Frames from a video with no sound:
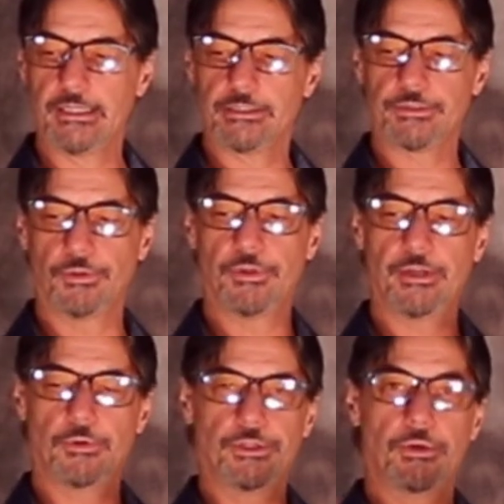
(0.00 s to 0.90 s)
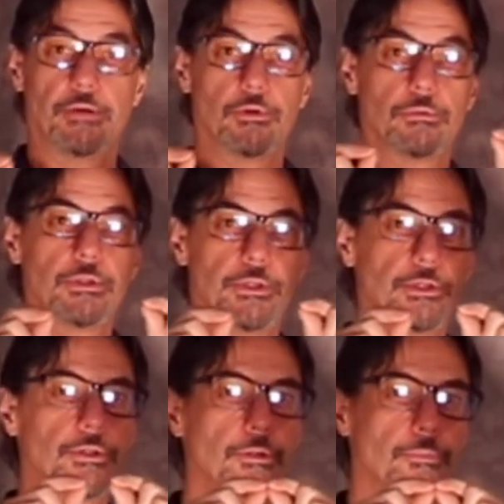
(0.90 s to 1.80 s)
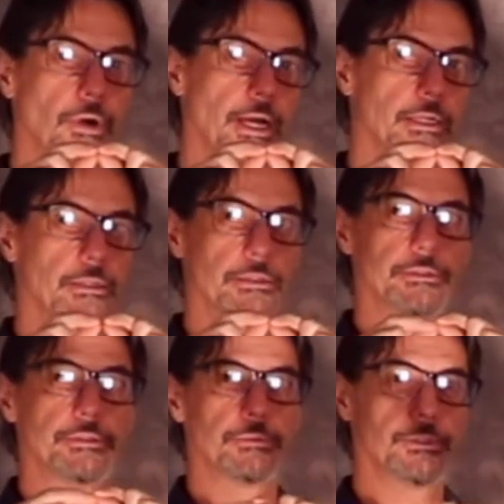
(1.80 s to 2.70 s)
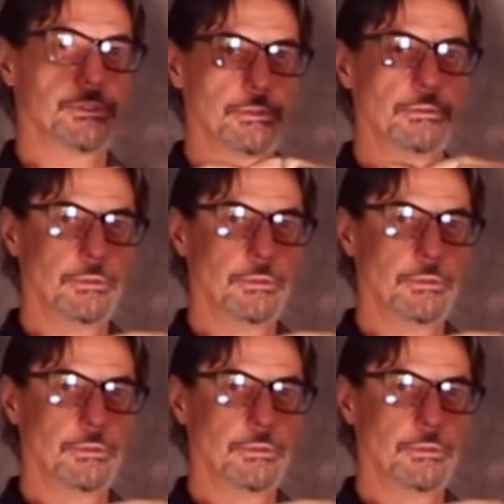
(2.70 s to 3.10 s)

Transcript: so that when you have a really good practice, which,